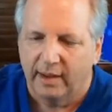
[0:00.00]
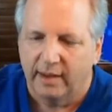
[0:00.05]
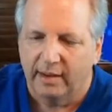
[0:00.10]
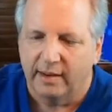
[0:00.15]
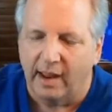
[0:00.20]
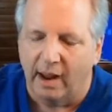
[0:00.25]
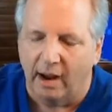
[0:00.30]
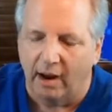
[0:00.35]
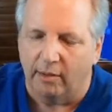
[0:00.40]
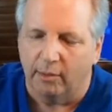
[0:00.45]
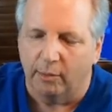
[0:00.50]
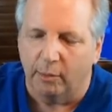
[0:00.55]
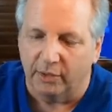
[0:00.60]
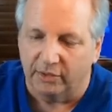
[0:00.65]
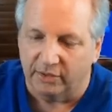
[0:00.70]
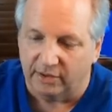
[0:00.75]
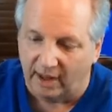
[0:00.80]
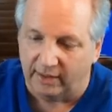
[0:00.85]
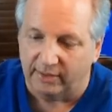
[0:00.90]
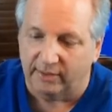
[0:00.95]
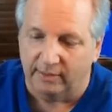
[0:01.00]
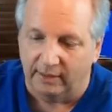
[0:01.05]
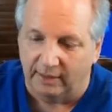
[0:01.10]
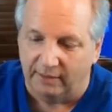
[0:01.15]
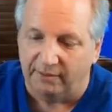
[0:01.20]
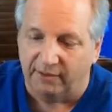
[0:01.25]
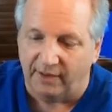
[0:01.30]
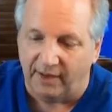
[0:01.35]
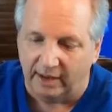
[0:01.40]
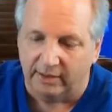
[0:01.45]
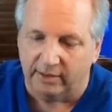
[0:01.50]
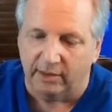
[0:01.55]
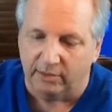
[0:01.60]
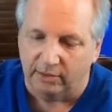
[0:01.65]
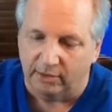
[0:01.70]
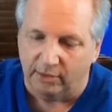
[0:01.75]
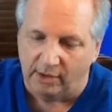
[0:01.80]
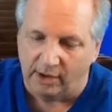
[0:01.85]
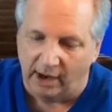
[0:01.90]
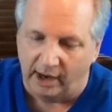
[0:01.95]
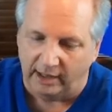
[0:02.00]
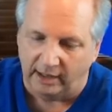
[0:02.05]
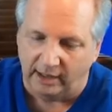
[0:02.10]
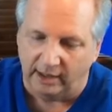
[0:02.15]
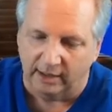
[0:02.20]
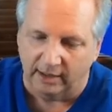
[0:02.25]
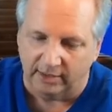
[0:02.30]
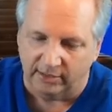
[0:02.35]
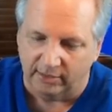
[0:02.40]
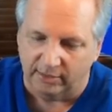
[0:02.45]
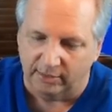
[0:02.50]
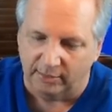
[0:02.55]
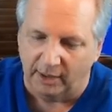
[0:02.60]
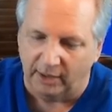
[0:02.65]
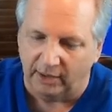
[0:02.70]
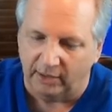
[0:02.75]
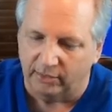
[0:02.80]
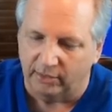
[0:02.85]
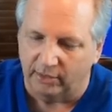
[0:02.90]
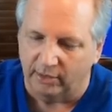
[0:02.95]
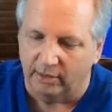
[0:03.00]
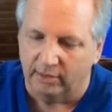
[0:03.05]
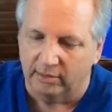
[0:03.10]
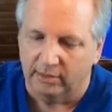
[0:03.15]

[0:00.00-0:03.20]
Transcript: Now, was that in fact the 290? Let's just make sure.